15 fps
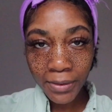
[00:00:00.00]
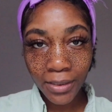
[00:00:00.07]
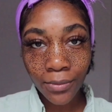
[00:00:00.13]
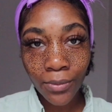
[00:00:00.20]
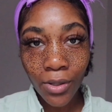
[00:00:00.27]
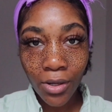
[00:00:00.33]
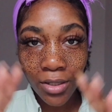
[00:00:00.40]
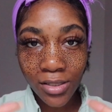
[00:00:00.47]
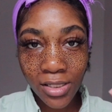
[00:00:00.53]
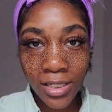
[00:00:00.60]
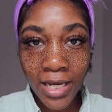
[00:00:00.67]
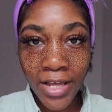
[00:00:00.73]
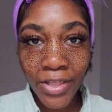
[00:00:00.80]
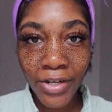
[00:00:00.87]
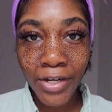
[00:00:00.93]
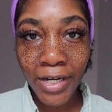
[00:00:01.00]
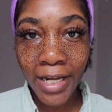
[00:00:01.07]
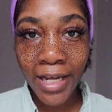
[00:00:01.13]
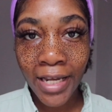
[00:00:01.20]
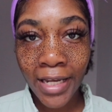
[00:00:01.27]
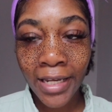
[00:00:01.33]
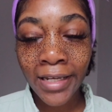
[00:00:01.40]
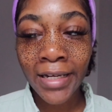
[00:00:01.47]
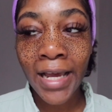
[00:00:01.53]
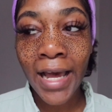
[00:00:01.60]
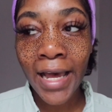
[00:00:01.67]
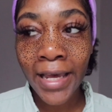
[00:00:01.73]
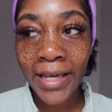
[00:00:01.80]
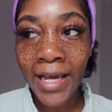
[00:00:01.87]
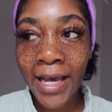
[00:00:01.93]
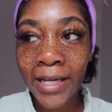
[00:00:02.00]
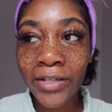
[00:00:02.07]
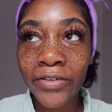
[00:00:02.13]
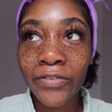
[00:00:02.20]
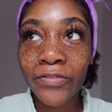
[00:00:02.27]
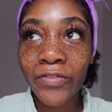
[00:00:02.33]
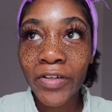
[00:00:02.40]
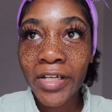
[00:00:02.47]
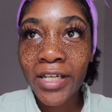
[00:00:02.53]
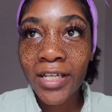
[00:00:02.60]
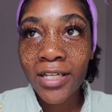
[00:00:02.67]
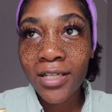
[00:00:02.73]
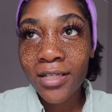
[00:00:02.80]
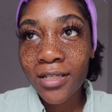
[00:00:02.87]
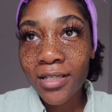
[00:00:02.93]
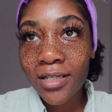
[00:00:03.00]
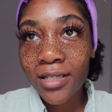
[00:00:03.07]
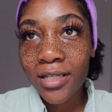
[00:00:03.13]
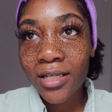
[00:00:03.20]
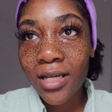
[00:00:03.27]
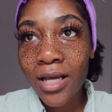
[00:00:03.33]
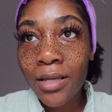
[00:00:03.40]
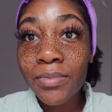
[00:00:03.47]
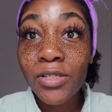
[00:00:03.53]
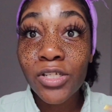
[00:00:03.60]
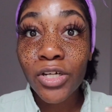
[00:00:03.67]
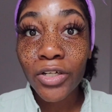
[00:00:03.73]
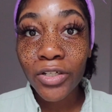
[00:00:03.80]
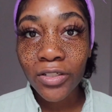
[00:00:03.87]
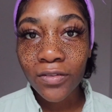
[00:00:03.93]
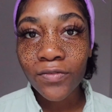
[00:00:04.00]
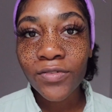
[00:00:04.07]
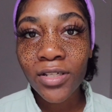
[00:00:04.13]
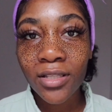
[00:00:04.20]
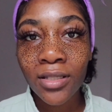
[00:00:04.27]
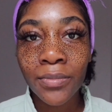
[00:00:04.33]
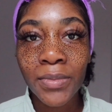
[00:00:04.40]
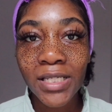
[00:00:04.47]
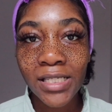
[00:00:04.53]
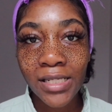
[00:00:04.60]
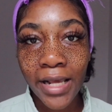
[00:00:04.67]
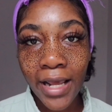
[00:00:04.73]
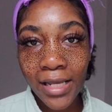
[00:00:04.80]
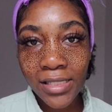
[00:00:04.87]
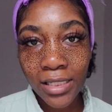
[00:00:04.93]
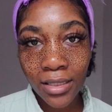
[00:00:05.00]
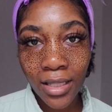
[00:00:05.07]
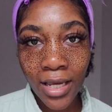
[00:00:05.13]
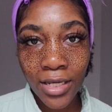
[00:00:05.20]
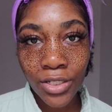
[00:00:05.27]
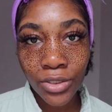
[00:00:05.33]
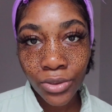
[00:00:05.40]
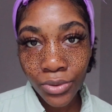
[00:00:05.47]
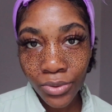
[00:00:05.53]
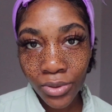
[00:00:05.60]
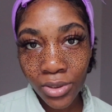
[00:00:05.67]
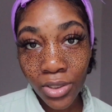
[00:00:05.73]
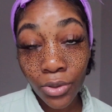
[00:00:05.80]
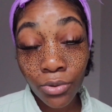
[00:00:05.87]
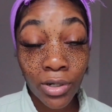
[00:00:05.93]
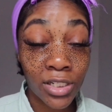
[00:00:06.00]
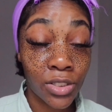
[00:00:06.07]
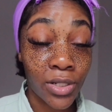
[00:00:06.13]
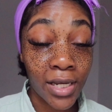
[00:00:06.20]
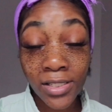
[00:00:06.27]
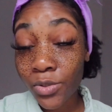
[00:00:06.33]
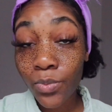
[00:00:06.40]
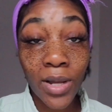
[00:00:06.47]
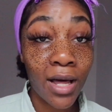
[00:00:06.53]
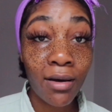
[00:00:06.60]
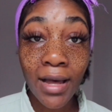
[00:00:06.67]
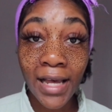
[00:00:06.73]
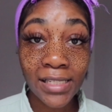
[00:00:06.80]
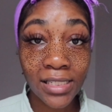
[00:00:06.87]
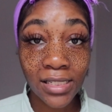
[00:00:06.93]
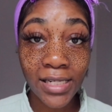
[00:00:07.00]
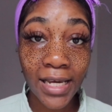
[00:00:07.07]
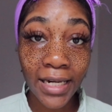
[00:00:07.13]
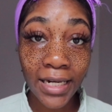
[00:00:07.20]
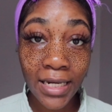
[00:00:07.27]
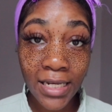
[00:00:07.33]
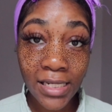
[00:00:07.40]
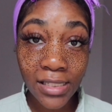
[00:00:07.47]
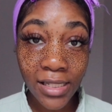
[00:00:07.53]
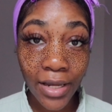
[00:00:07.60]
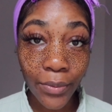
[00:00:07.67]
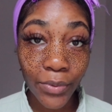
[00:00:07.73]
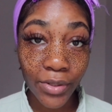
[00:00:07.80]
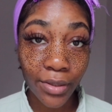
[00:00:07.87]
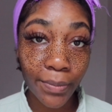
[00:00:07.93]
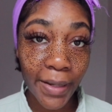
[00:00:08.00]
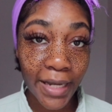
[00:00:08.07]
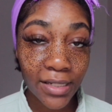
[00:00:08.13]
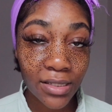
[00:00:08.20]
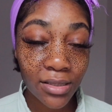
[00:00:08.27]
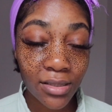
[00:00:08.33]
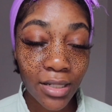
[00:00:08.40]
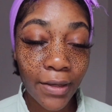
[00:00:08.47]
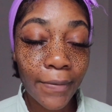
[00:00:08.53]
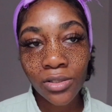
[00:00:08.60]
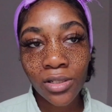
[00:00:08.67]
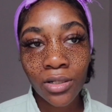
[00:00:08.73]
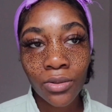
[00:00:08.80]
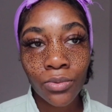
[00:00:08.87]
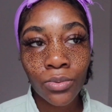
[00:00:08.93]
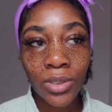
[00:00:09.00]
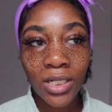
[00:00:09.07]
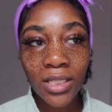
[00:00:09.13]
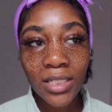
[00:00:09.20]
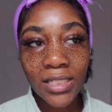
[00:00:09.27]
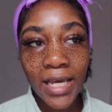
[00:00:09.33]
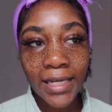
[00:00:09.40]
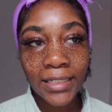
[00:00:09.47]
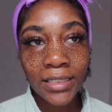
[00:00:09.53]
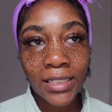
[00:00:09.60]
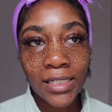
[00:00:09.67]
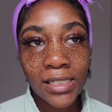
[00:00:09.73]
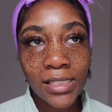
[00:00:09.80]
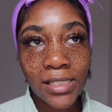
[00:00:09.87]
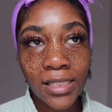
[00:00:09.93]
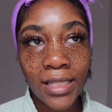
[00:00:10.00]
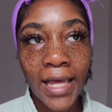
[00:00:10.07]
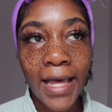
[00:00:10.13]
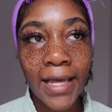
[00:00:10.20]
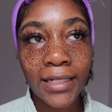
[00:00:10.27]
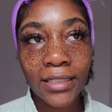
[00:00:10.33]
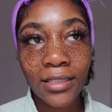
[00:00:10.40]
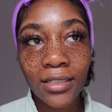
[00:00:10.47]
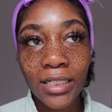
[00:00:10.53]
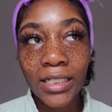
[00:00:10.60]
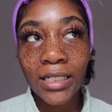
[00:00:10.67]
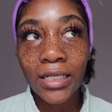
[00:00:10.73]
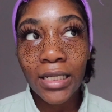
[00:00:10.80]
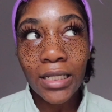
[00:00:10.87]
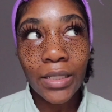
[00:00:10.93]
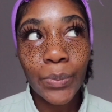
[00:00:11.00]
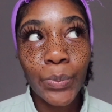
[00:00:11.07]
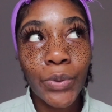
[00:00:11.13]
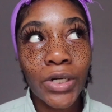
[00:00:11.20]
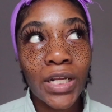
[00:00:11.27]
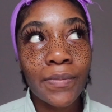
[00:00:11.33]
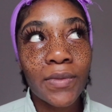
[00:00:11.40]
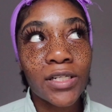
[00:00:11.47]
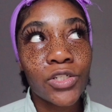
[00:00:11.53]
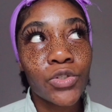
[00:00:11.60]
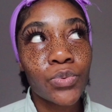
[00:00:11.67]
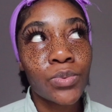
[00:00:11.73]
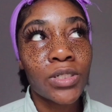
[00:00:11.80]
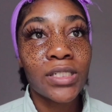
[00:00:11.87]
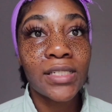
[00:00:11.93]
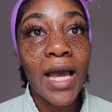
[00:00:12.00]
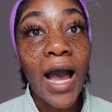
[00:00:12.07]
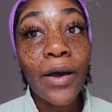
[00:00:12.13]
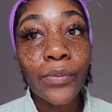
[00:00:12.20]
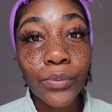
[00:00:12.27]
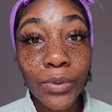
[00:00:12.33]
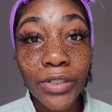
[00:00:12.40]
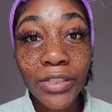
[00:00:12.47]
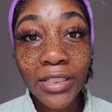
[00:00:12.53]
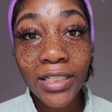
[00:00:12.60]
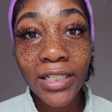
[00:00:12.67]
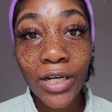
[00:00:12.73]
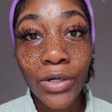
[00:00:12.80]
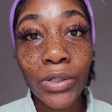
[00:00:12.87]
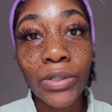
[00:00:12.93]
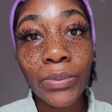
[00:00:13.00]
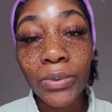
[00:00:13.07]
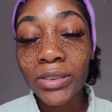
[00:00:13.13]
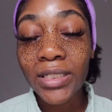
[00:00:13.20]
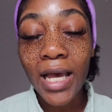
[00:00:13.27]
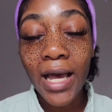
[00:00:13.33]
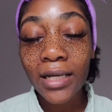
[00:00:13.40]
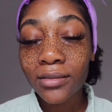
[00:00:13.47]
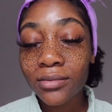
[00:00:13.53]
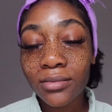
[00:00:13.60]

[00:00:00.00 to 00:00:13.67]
them all together, and I kind of observed the mistakes that they used, as well as the techniques that were the best. So one of the techniques that pretty much will not work, or will not